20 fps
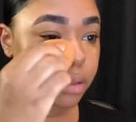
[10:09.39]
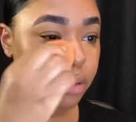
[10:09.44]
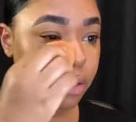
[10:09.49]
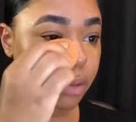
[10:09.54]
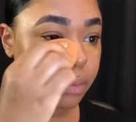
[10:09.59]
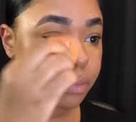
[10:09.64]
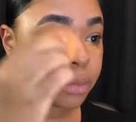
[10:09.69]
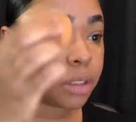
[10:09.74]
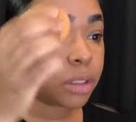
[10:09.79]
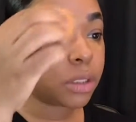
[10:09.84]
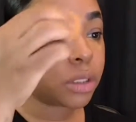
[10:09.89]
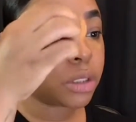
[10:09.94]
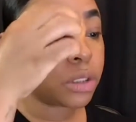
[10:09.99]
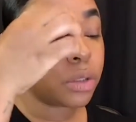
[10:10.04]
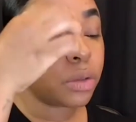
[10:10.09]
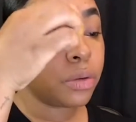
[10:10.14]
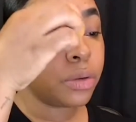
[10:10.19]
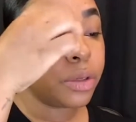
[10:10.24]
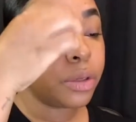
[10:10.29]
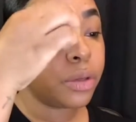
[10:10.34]
So I'm just
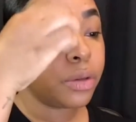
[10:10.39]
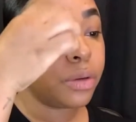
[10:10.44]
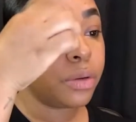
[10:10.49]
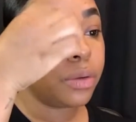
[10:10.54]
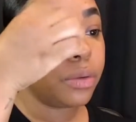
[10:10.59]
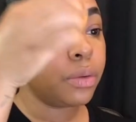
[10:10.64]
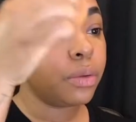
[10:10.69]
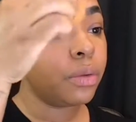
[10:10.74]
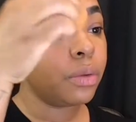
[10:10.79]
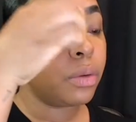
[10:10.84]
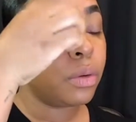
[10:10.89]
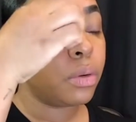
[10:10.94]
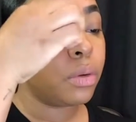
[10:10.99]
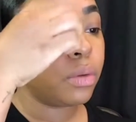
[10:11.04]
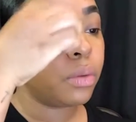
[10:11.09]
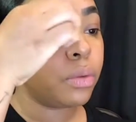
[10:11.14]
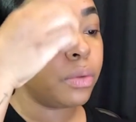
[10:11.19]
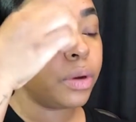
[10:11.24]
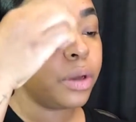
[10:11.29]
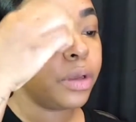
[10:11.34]
showing you
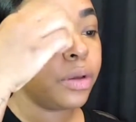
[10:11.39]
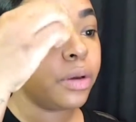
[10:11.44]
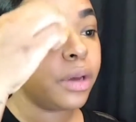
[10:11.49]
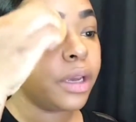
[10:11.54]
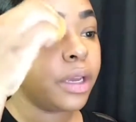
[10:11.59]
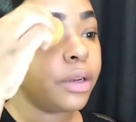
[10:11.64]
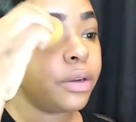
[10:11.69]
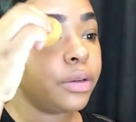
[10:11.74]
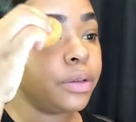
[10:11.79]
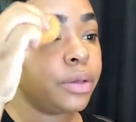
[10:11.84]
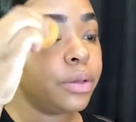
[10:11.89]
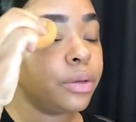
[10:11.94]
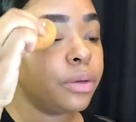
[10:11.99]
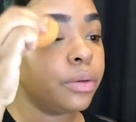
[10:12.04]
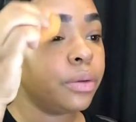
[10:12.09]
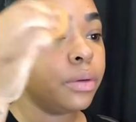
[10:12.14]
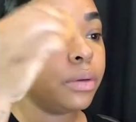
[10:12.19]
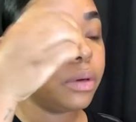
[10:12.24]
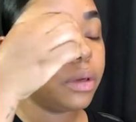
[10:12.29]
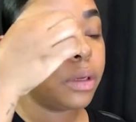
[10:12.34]
what you can
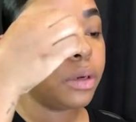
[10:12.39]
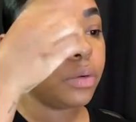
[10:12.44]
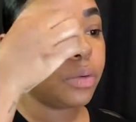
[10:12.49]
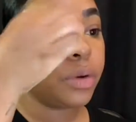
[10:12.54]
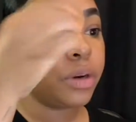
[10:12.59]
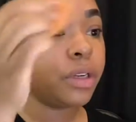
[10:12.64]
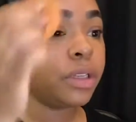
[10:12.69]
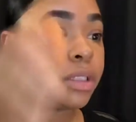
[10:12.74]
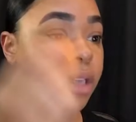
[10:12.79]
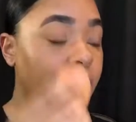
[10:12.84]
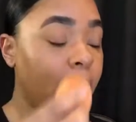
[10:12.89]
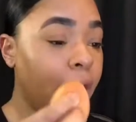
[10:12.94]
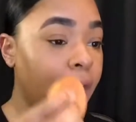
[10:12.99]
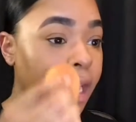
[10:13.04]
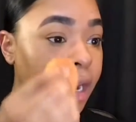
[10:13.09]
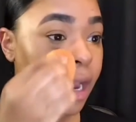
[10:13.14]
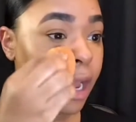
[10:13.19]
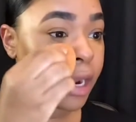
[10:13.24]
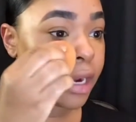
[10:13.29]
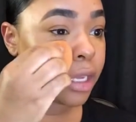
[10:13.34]
do in order to
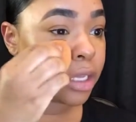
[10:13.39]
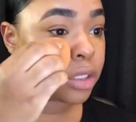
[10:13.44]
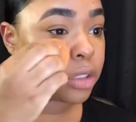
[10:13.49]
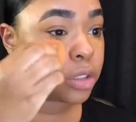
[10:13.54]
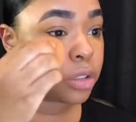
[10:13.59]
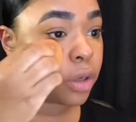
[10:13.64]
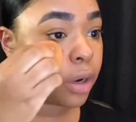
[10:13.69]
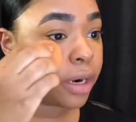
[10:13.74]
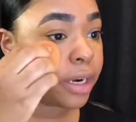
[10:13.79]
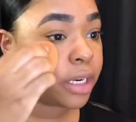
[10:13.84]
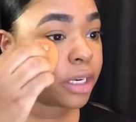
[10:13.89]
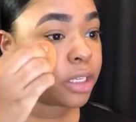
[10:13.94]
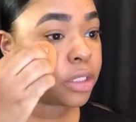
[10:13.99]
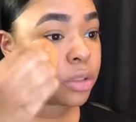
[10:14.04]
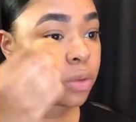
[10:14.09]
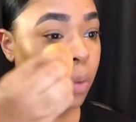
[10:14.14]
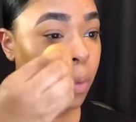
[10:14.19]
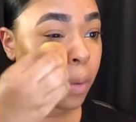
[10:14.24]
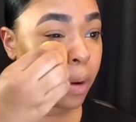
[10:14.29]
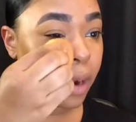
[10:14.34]
hide any
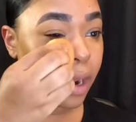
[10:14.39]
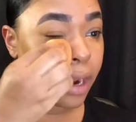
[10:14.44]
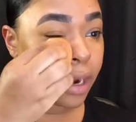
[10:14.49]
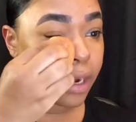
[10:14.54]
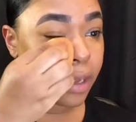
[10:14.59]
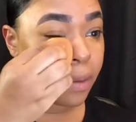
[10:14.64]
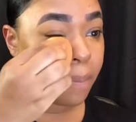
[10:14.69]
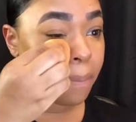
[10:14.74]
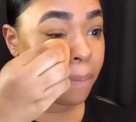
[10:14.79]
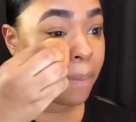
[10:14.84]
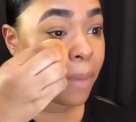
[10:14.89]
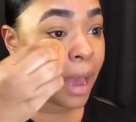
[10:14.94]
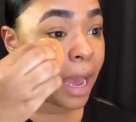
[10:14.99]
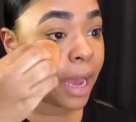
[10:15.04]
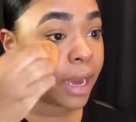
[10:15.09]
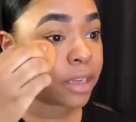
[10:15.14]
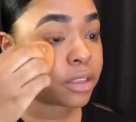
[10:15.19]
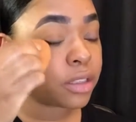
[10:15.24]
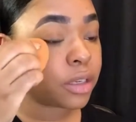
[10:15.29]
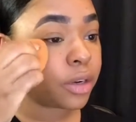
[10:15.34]
darkness or any
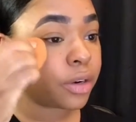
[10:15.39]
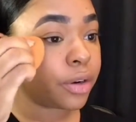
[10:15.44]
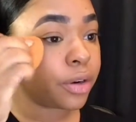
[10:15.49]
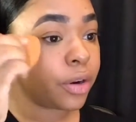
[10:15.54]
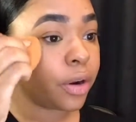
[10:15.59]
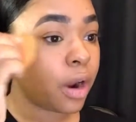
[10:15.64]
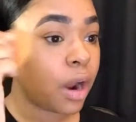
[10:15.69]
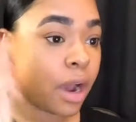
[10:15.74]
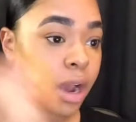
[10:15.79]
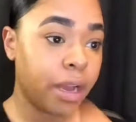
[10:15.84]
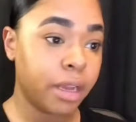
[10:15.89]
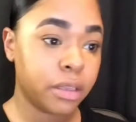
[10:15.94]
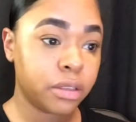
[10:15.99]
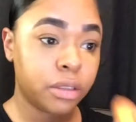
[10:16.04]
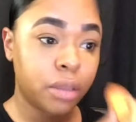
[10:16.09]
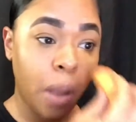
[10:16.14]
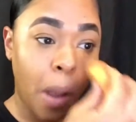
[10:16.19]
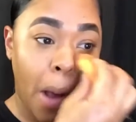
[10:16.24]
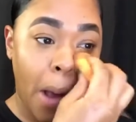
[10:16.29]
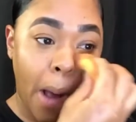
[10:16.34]
bags under your
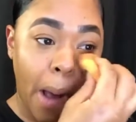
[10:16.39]
eyes.